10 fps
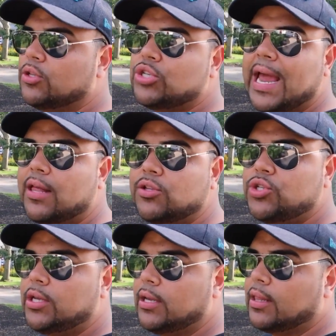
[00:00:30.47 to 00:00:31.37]

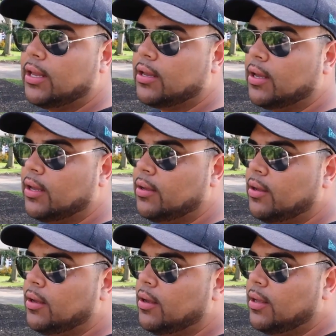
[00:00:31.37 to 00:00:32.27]
challenging, like
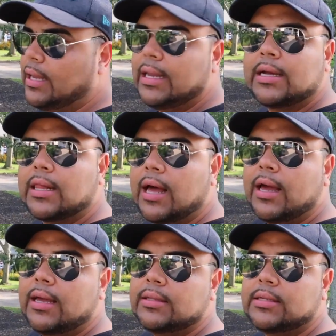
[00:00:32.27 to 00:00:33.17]

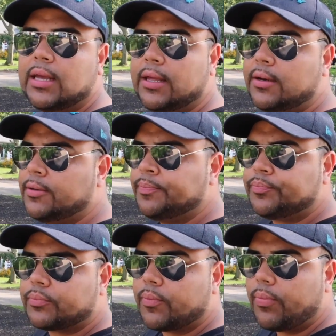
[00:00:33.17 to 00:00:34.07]
inclines and
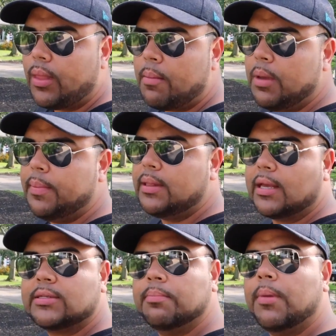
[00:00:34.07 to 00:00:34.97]
maybe
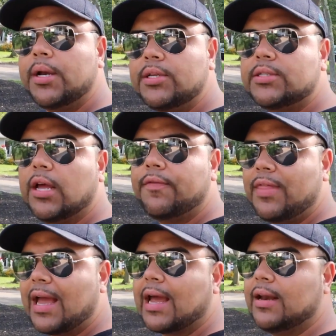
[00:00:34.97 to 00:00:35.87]
like some muddy stuff,
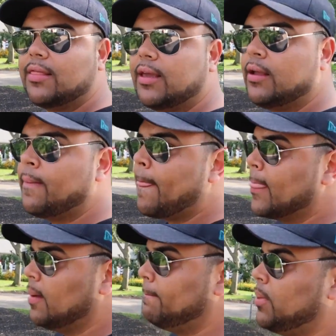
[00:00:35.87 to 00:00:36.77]
that kind of thing.
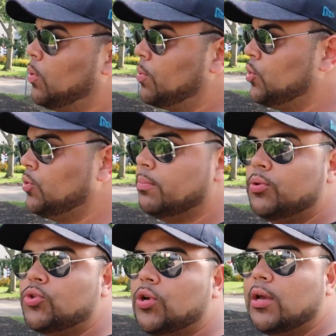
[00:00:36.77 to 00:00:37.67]
But when we're doing the
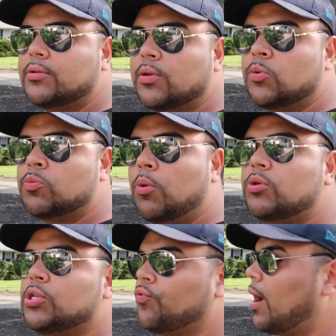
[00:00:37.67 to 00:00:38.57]
blue trails, it was mostly